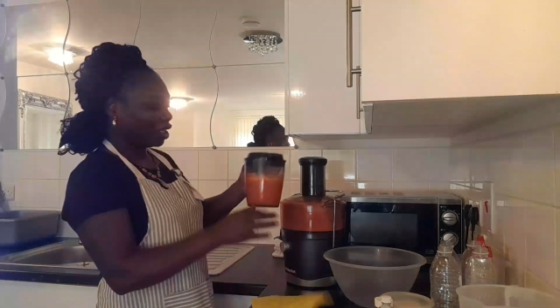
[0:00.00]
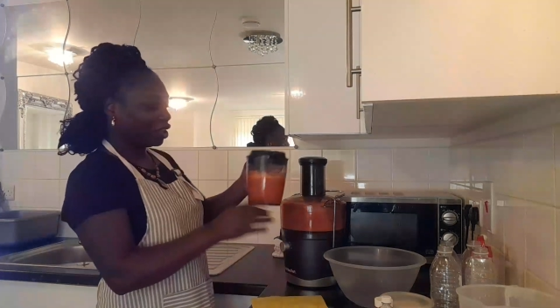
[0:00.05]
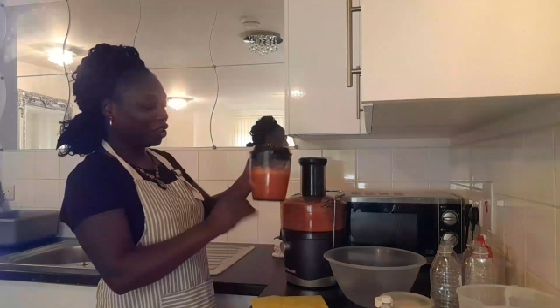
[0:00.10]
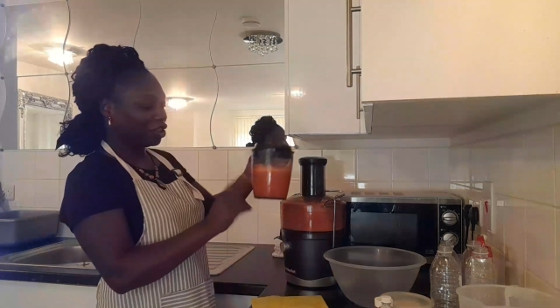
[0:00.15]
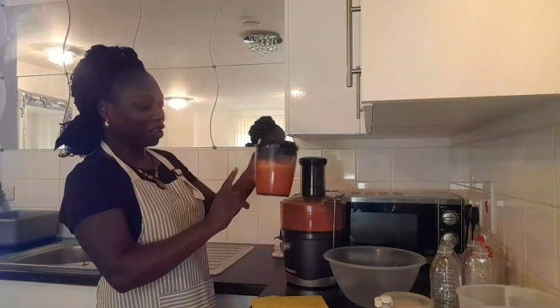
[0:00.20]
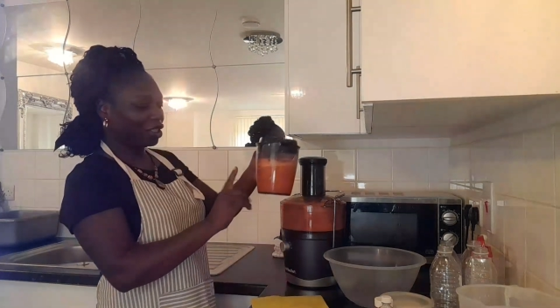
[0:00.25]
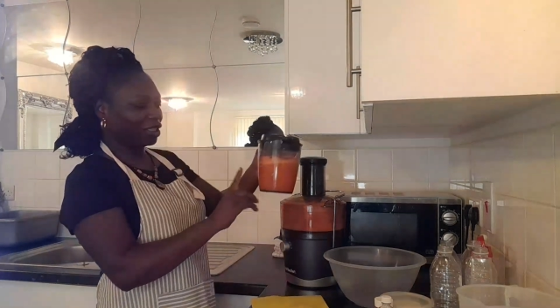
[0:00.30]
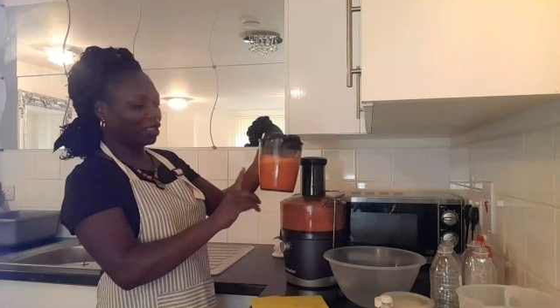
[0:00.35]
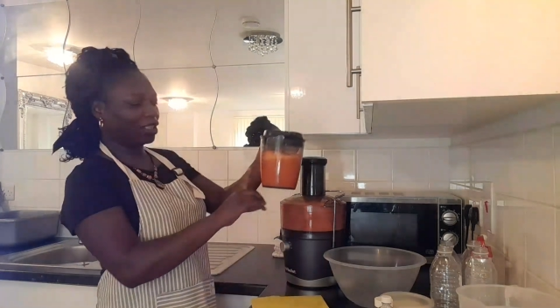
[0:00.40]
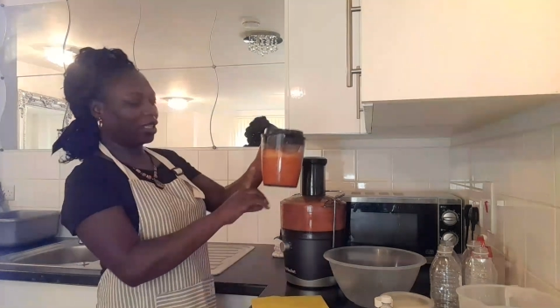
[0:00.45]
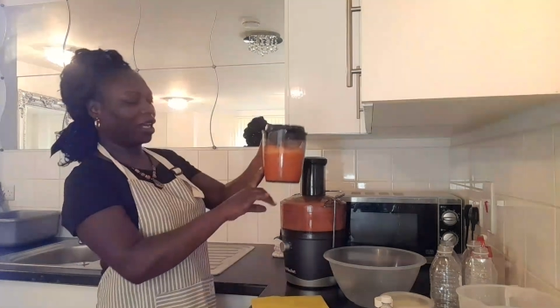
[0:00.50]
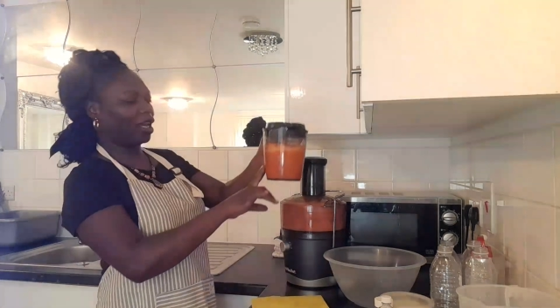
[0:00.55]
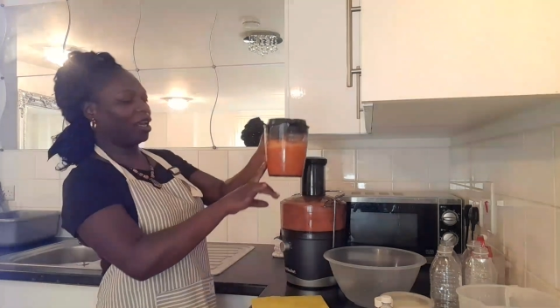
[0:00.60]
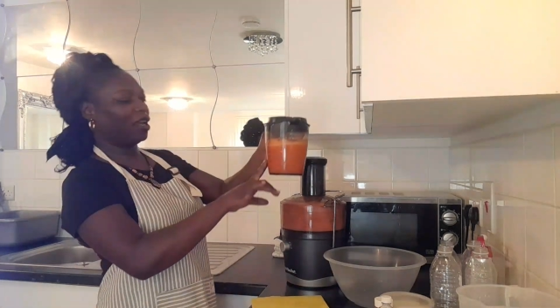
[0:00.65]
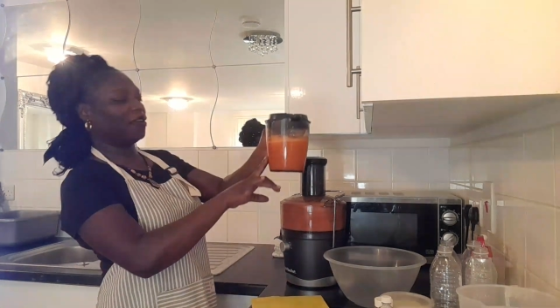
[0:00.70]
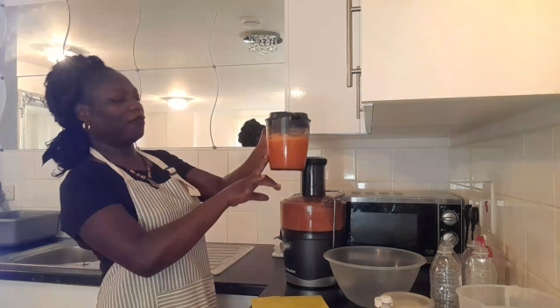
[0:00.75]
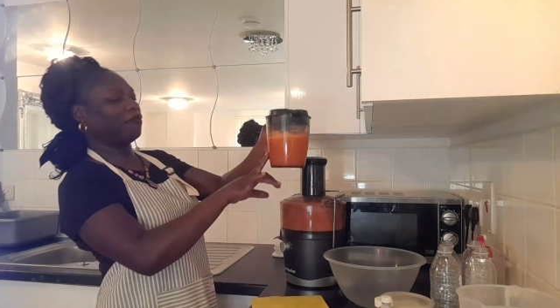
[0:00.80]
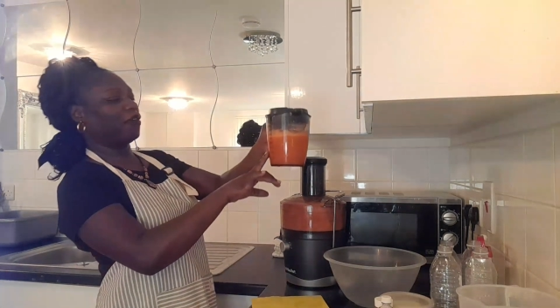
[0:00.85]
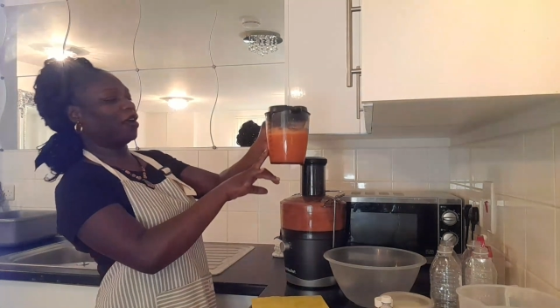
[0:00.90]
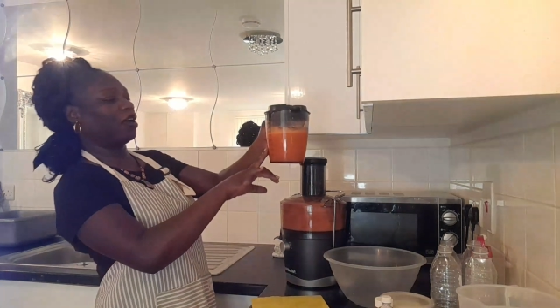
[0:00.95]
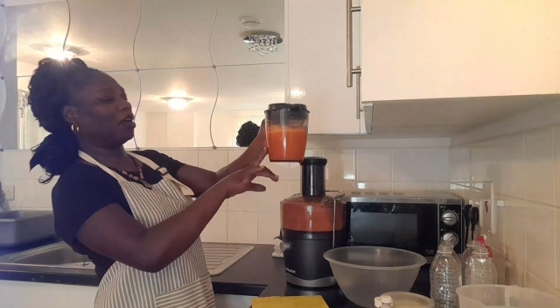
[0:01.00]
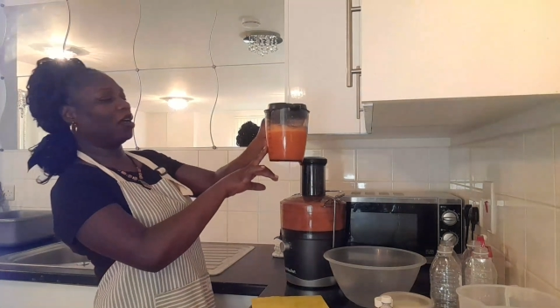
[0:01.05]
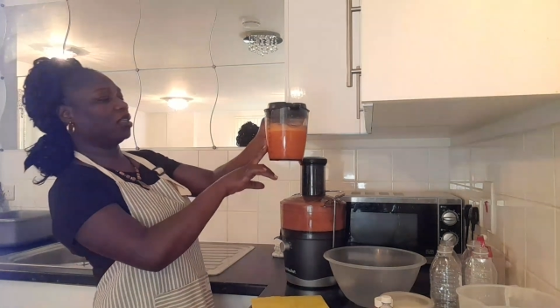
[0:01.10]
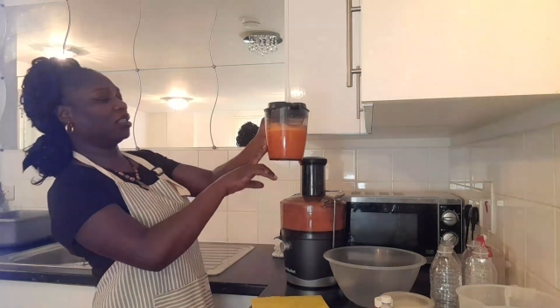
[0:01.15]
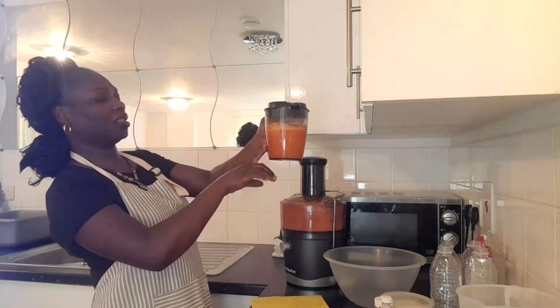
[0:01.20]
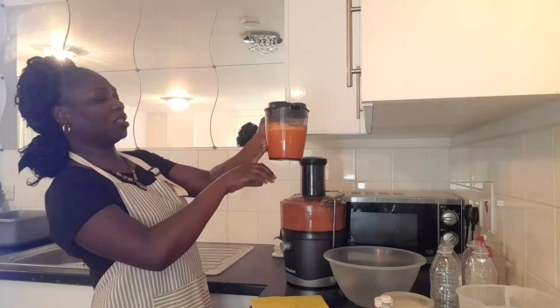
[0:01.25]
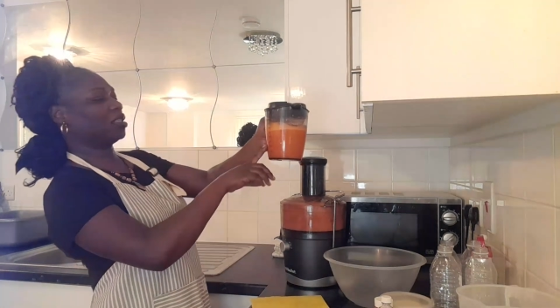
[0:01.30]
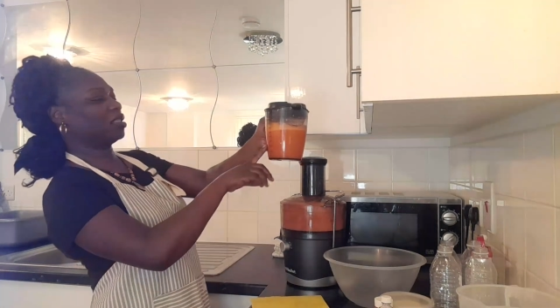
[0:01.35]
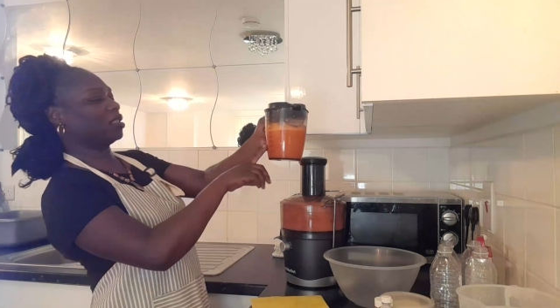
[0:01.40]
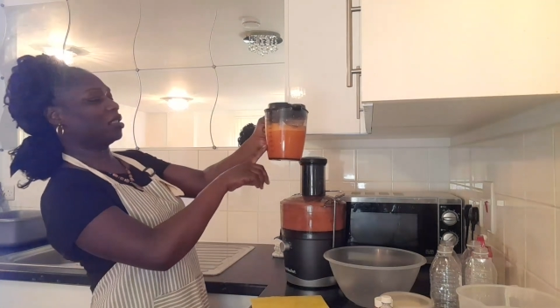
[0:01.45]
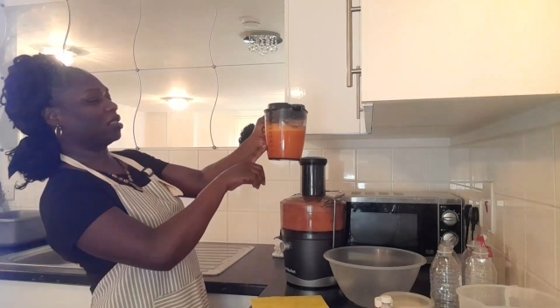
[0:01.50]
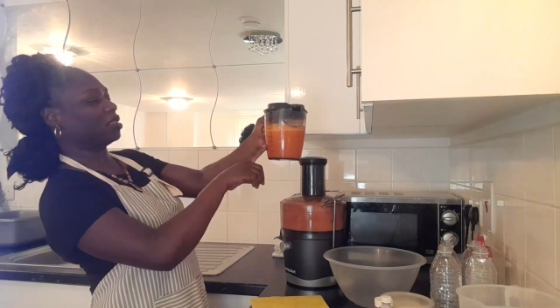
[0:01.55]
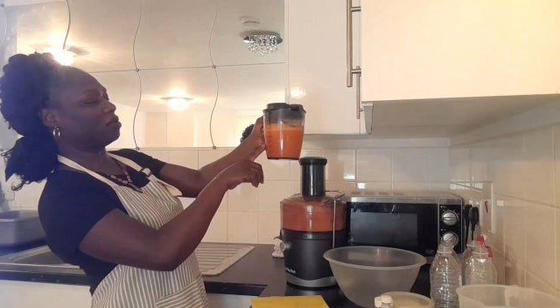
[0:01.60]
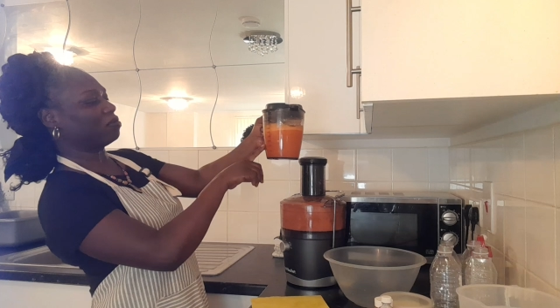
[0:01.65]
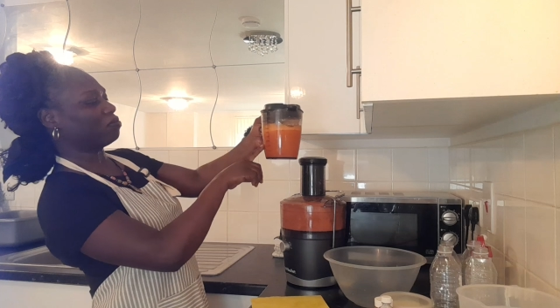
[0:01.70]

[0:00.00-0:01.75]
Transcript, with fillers: just gave us